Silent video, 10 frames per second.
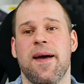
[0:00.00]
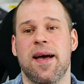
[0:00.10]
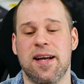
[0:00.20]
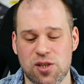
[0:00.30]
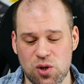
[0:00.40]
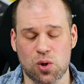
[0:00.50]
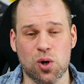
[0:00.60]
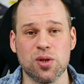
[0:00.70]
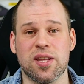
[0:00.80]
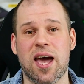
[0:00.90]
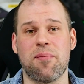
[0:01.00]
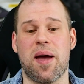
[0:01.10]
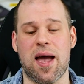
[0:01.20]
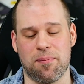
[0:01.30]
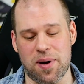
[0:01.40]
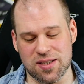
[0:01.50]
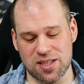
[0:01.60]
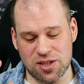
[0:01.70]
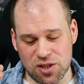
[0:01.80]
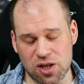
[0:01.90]
and you could get back, but
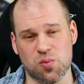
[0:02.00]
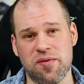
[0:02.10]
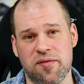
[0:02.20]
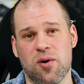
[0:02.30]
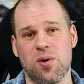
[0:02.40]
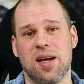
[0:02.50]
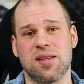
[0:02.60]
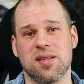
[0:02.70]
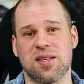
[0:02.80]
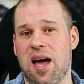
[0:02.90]
not with a phone like this.